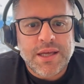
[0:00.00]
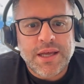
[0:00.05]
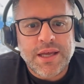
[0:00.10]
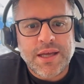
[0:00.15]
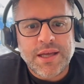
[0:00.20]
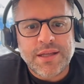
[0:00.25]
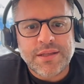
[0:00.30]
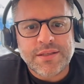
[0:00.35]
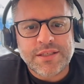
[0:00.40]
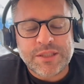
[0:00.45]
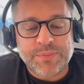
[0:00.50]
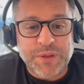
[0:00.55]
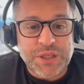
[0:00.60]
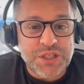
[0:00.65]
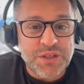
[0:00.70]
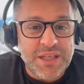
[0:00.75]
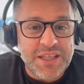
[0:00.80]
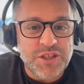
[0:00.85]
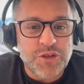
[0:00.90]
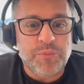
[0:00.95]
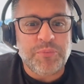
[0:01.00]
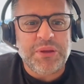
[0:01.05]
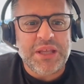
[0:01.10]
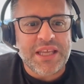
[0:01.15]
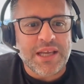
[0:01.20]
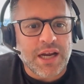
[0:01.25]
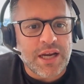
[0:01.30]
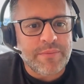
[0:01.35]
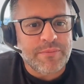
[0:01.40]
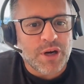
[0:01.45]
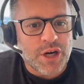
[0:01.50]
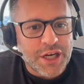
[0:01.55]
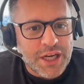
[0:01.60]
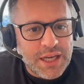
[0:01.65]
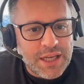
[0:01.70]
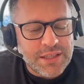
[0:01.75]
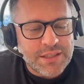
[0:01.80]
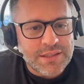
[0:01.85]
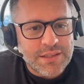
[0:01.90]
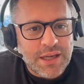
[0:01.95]
and especially in the BI
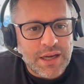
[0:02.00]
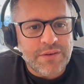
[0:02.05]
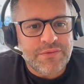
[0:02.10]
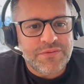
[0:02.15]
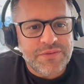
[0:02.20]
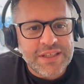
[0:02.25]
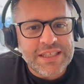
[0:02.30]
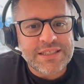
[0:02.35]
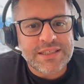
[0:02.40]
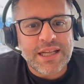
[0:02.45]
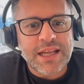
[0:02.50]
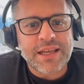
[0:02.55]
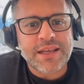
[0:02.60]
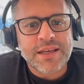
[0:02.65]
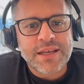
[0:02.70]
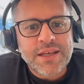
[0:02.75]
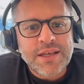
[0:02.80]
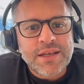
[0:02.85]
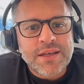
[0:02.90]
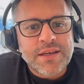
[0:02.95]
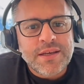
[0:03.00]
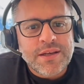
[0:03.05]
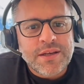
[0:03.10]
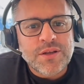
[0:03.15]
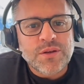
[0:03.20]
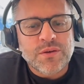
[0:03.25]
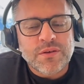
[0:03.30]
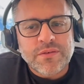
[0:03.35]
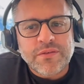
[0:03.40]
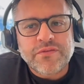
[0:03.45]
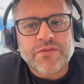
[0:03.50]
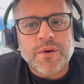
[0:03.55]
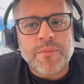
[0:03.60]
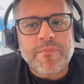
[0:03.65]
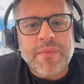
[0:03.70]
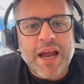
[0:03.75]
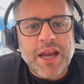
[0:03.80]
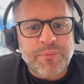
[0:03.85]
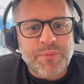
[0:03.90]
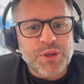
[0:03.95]
market, I think like you know
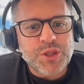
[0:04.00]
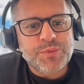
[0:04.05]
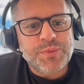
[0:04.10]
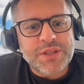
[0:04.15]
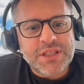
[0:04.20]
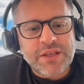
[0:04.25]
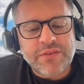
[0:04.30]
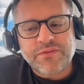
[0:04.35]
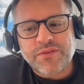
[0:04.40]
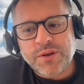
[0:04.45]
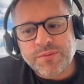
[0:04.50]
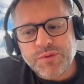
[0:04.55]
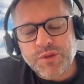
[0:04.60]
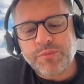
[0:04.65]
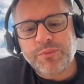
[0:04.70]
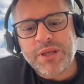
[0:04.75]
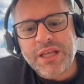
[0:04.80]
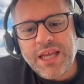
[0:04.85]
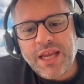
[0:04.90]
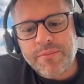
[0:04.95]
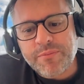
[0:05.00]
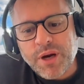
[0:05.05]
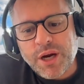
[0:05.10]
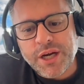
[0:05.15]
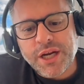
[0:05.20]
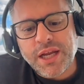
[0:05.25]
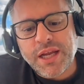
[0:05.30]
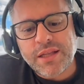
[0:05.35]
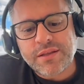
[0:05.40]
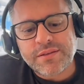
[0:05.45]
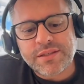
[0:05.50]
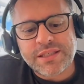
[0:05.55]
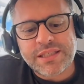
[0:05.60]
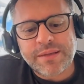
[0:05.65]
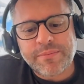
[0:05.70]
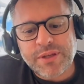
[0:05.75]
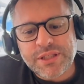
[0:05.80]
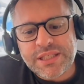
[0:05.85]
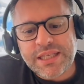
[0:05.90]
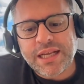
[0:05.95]
from my perspective from the BI market, a
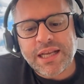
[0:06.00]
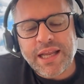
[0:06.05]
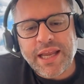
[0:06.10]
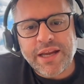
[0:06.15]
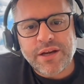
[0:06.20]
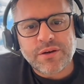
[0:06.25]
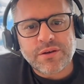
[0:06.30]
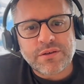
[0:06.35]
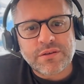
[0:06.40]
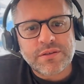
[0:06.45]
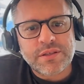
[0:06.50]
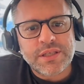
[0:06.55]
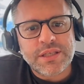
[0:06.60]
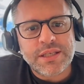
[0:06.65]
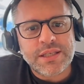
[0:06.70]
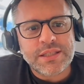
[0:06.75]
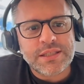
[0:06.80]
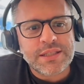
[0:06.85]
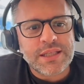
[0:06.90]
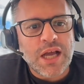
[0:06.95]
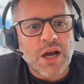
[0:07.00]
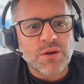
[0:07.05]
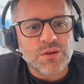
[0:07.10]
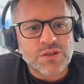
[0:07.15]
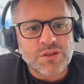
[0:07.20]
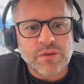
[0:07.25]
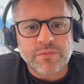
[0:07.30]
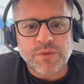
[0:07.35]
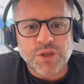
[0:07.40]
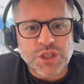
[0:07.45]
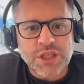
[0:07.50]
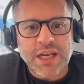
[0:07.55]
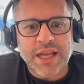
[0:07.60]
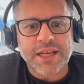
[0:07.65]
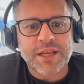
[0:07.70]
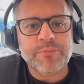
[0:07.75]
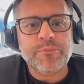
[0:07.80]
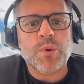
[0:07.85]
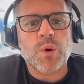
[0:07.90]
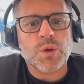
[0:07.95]
semantic layer is now so much
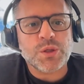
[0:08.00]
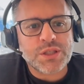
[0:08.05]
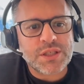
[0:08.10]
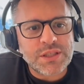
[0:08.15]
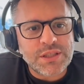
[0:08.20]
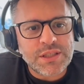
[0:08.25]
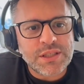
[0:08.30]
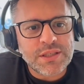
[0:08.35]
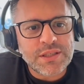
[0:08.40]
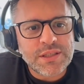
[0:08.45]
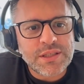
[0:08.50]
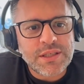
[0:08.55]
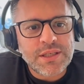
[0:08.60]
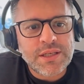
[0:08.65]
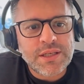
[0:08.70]
like important